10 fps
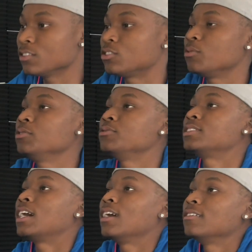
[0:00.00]
So we was
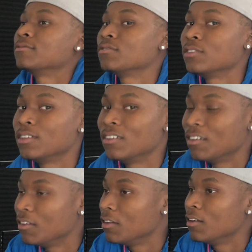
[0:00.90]
like,
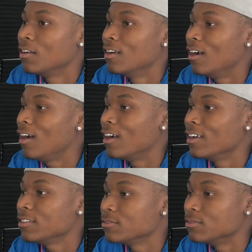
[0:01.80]
all
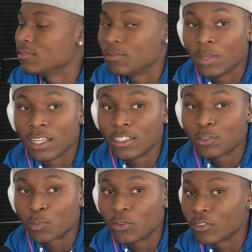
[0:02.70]
right, man, it's
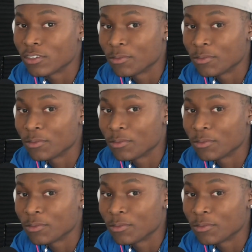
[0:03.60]
pouring.